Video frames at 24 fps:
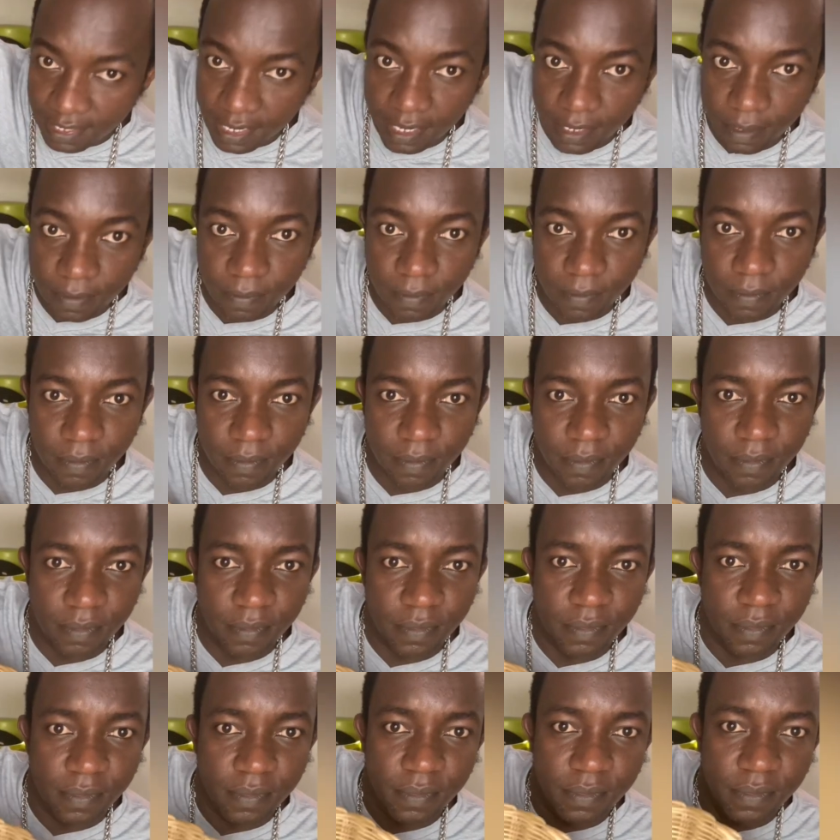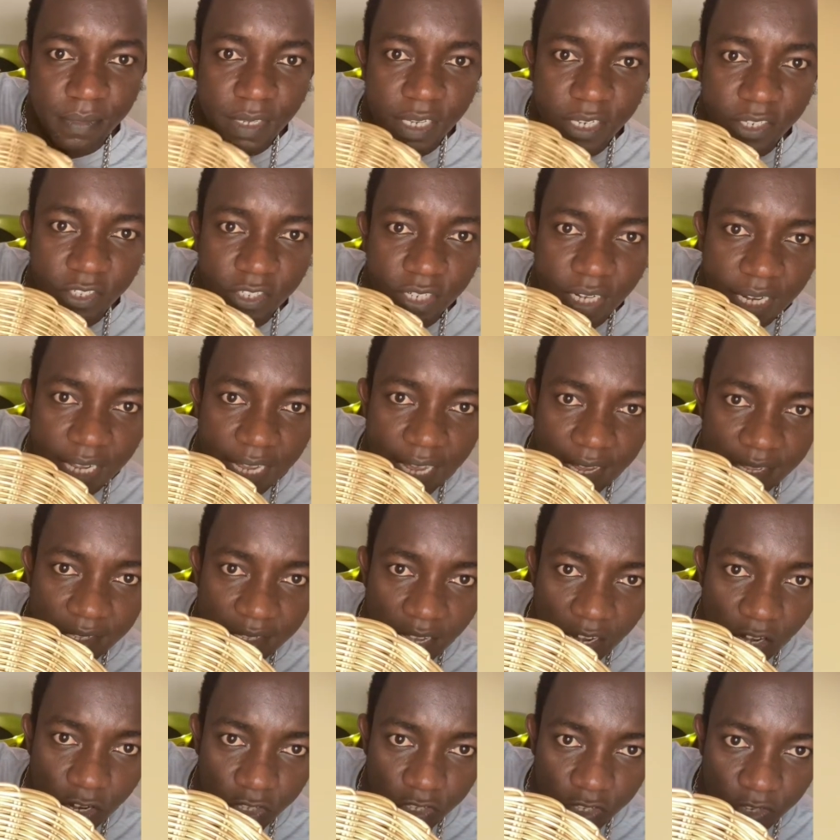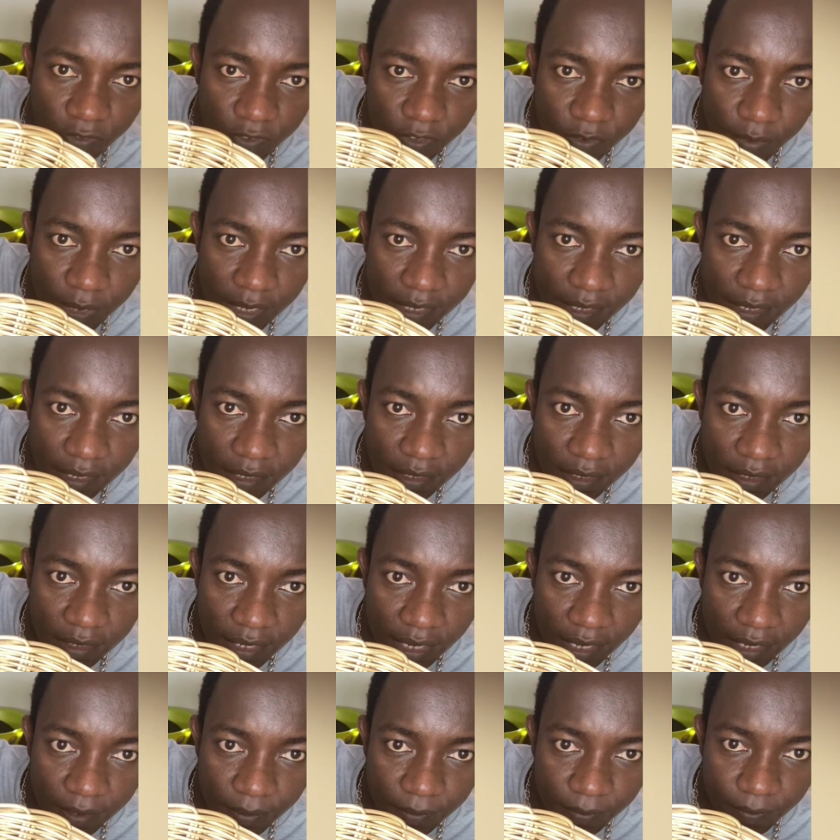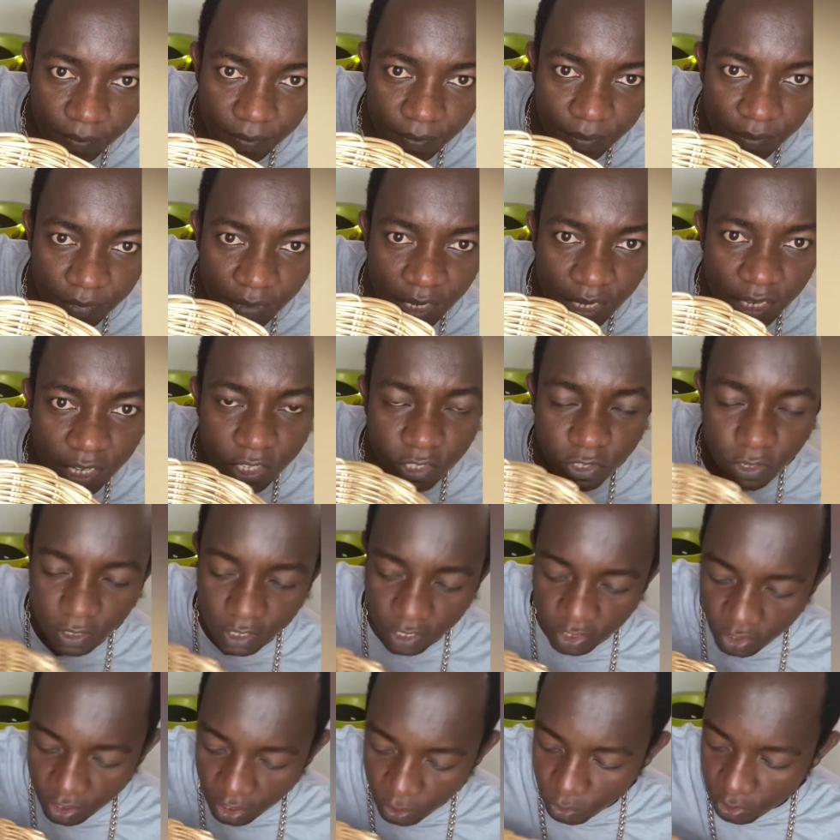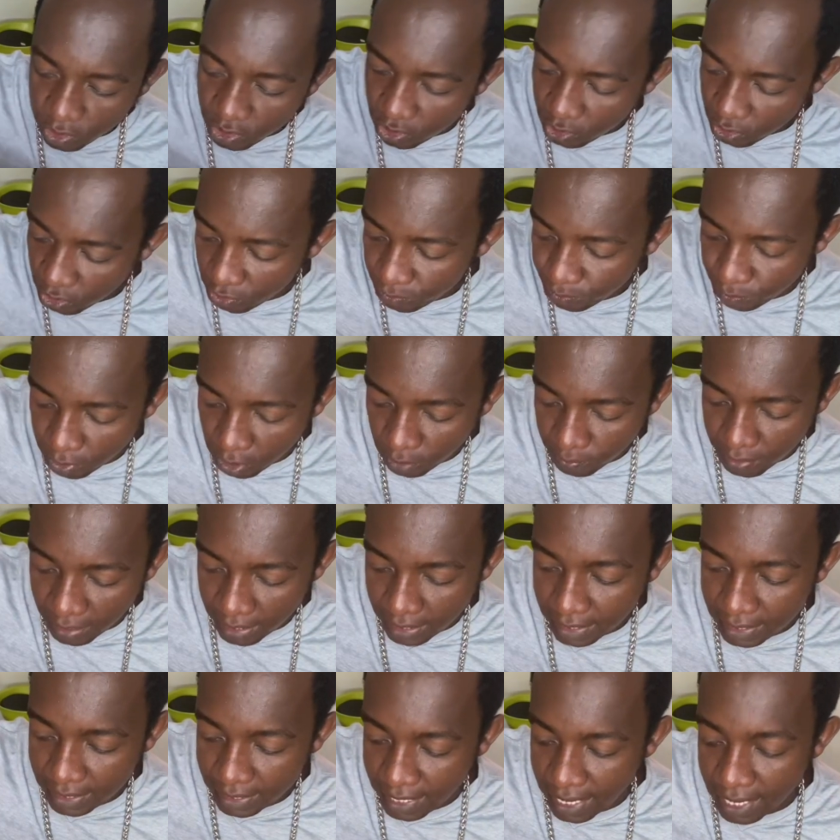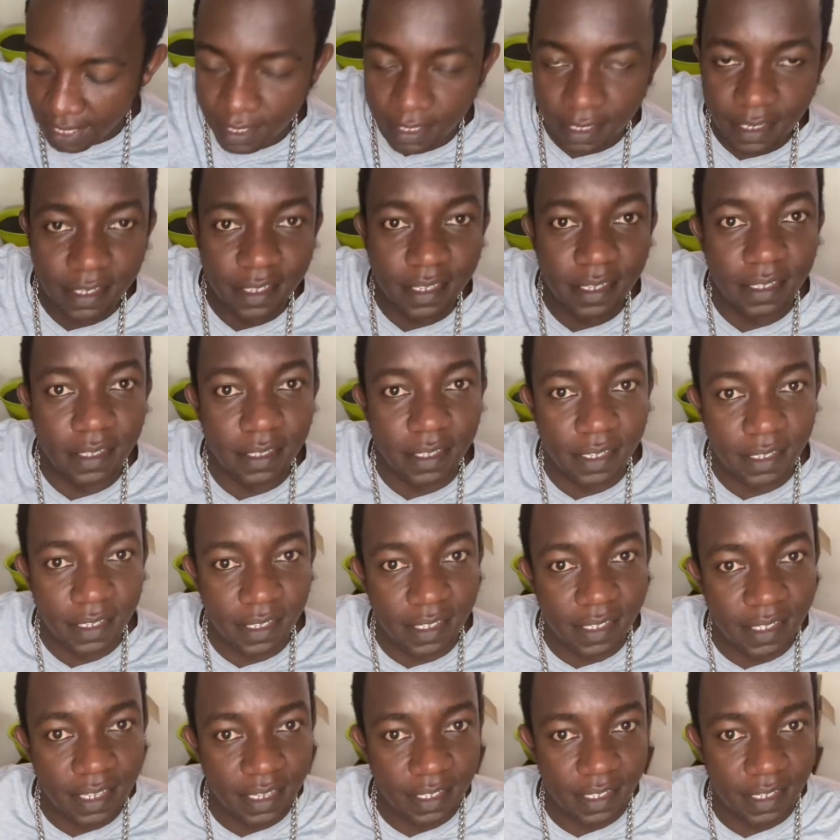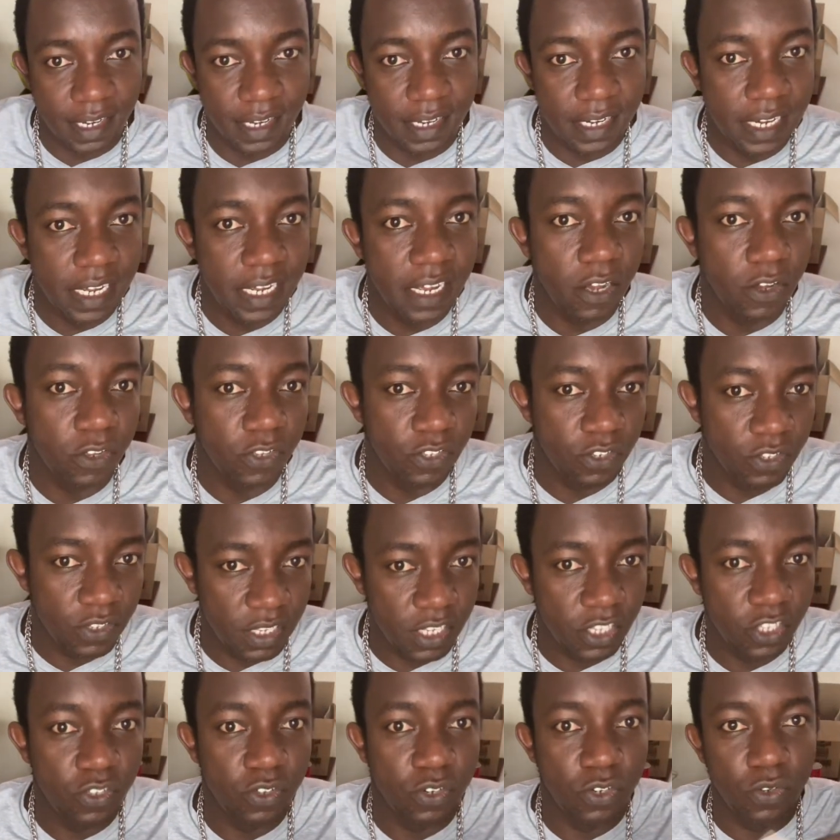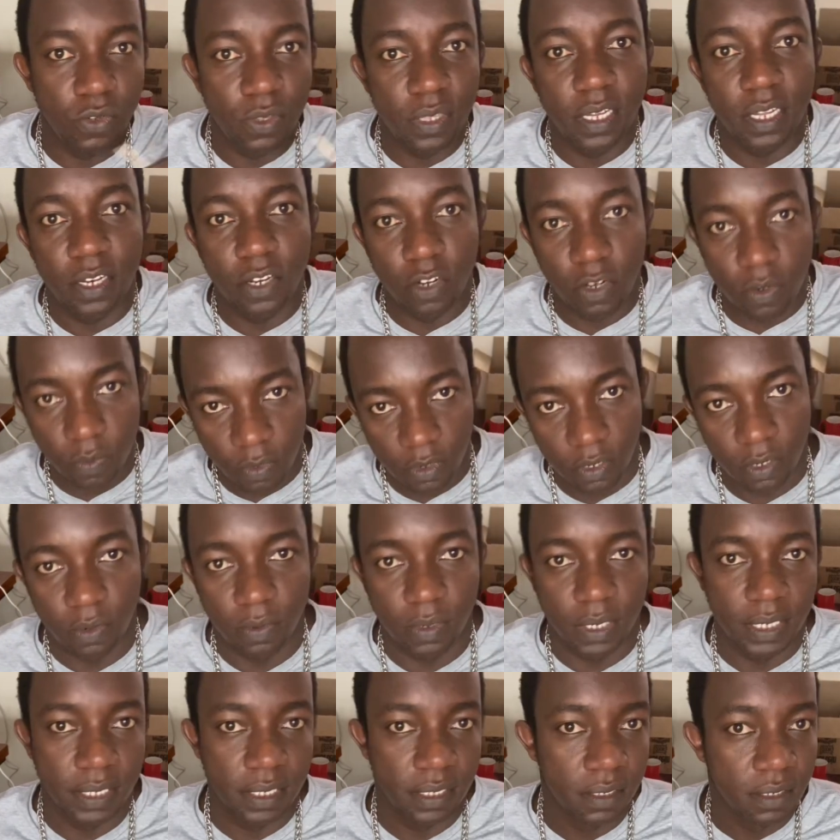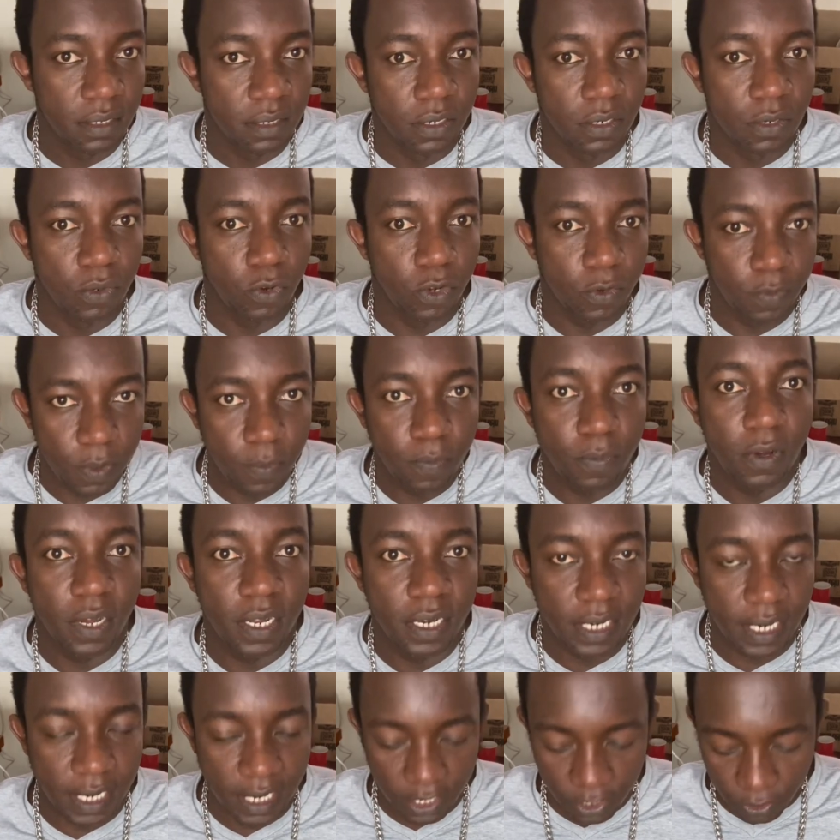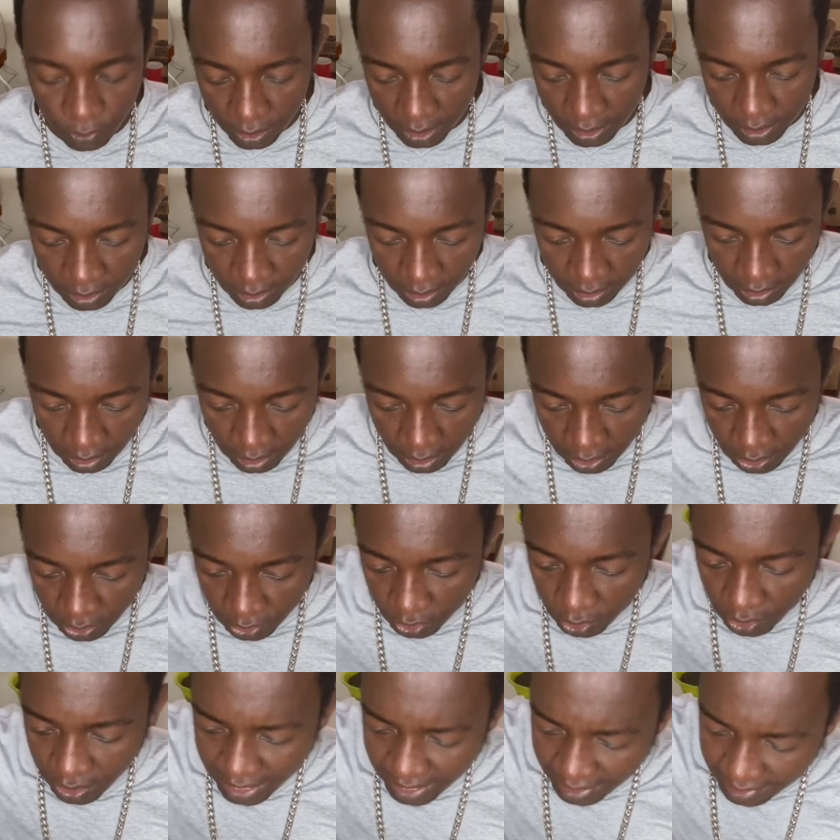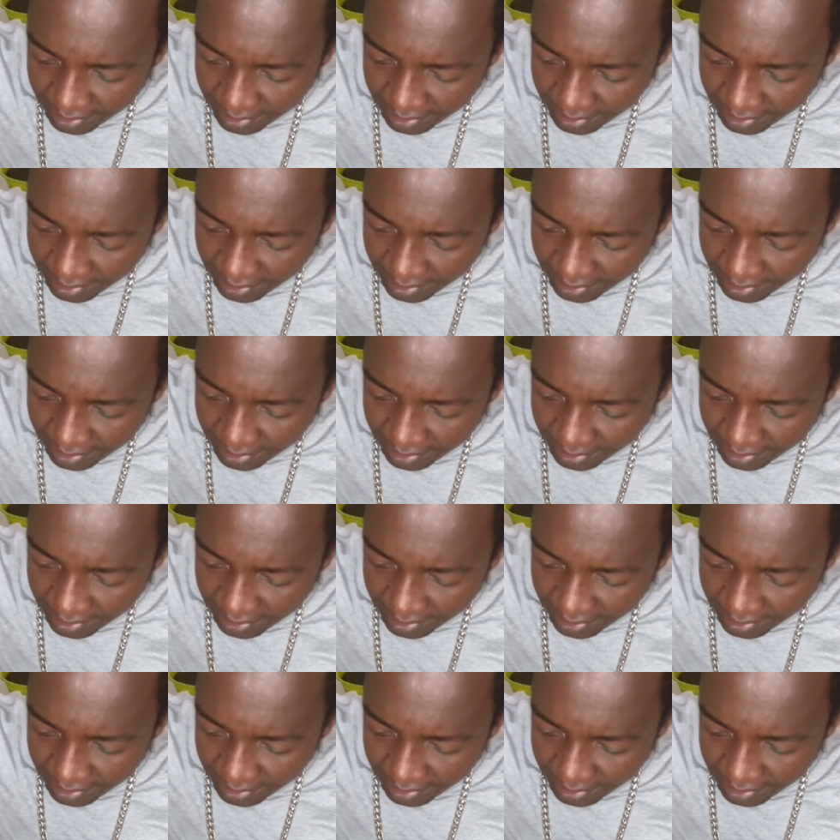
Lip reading: it really has a lot of spaces, yeah. So this one was not properly done. This is the technique I was using to do the normal one, what people are really doing. So you can